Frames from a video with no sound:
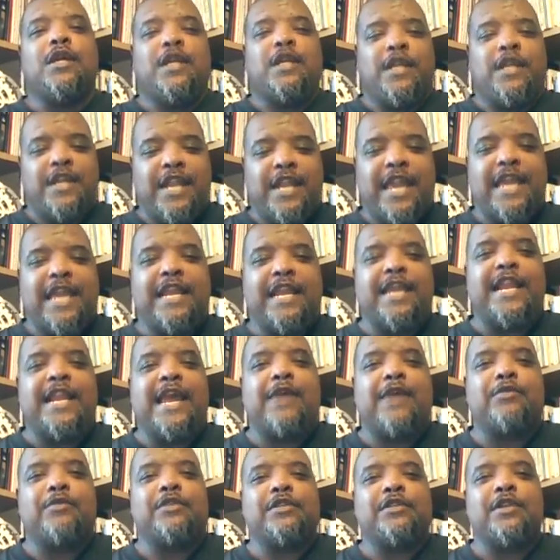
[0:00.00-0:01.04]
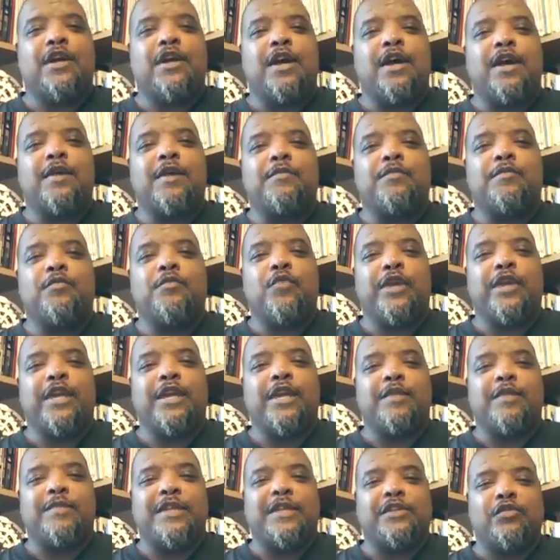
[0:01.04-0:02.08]
in nearly an hour's time, we're
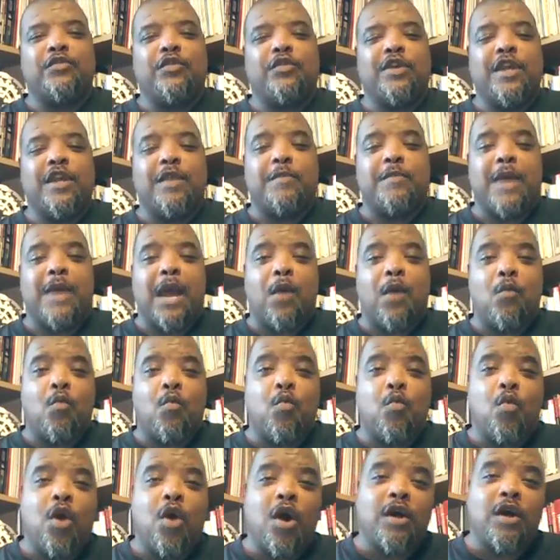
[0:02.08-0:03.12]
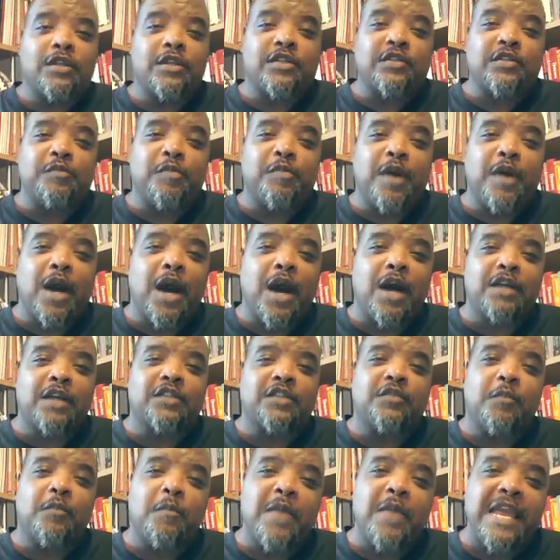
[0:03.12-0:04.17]
going to be talking about what
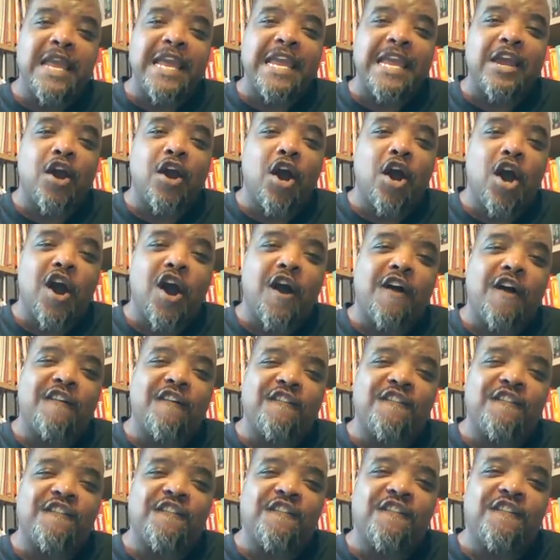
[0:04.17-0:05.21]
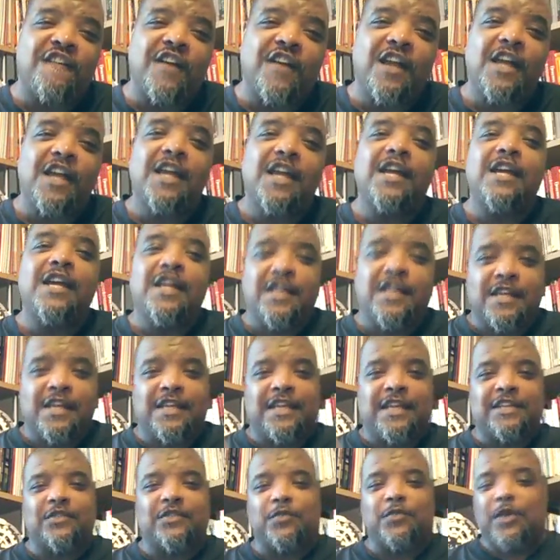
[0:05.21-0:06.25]
sparks me off.
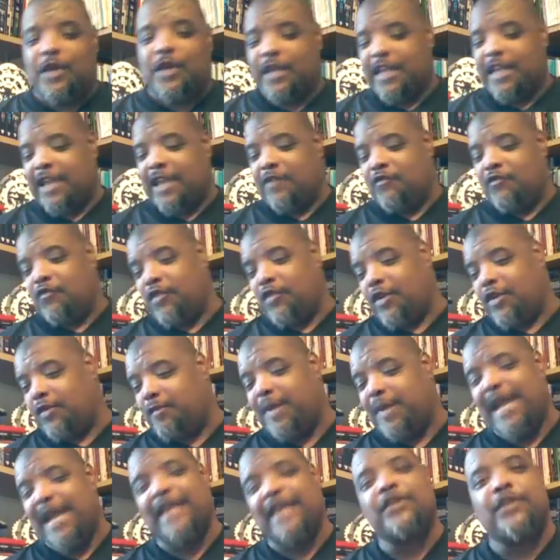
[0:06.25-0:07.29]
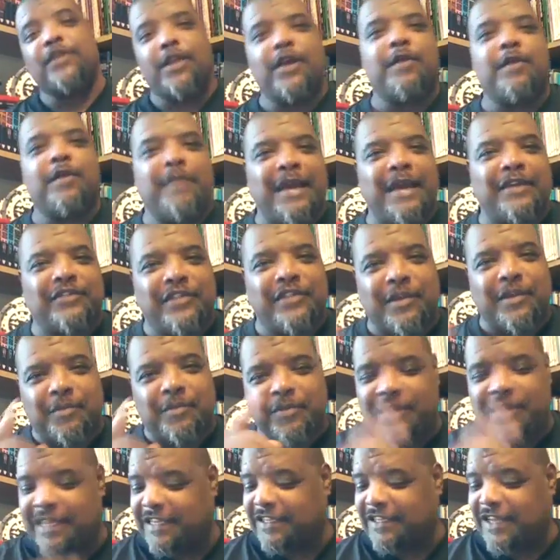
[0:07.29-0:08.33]
That's why I get real passionate about some
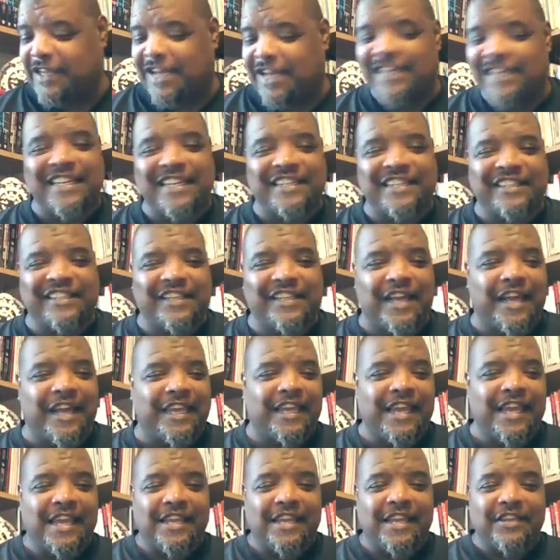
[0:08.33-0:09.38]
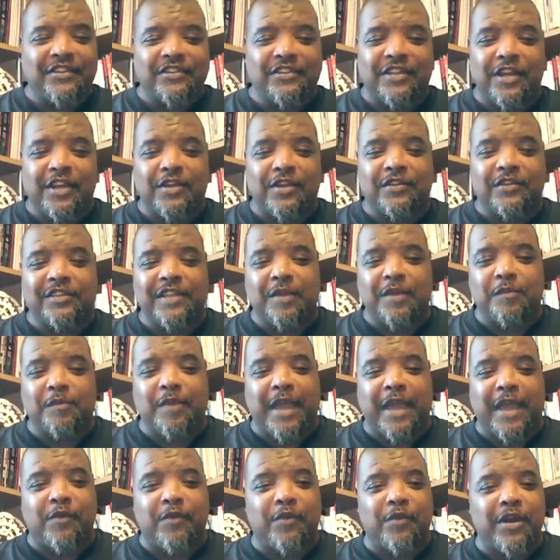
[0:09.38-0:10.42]
things that I dislike. So sit
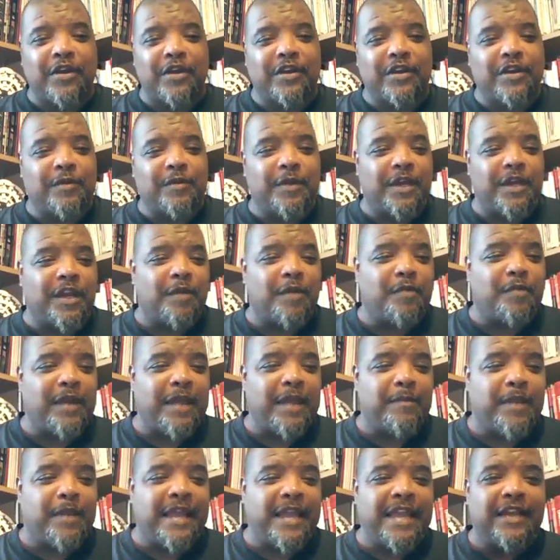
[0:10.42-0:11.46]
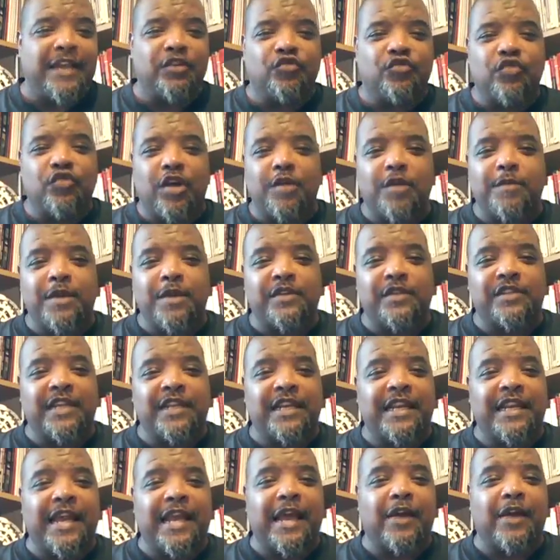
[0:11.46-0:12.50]
back, welcome. We're going to play my intro
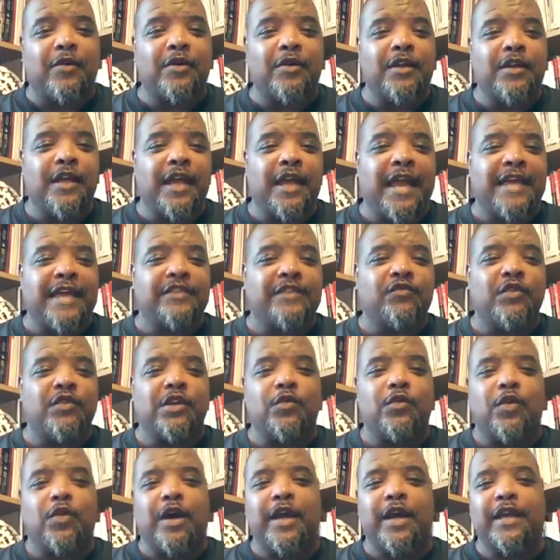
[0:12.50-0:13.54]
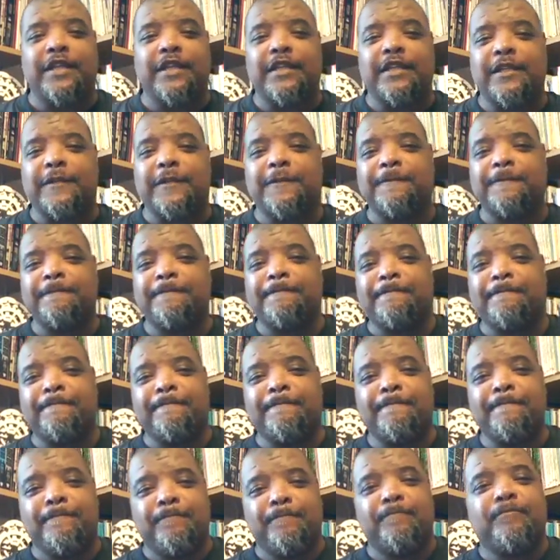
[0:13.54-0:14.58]
music now, as required.
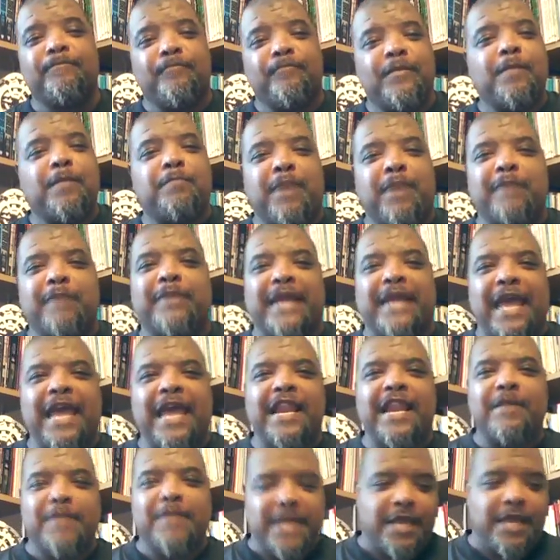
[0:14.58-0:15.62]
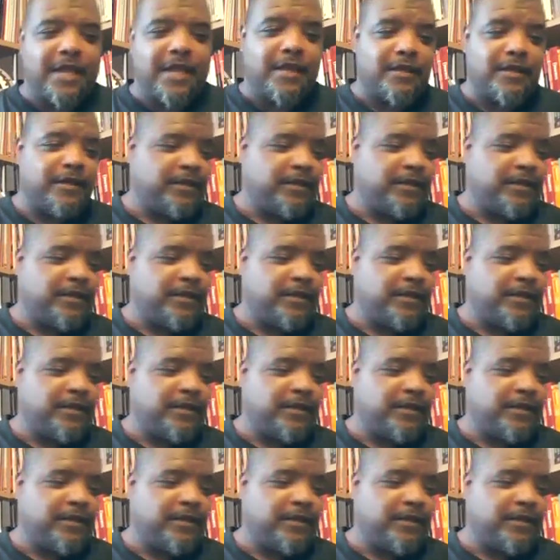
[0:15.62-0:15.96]
Public Enemy,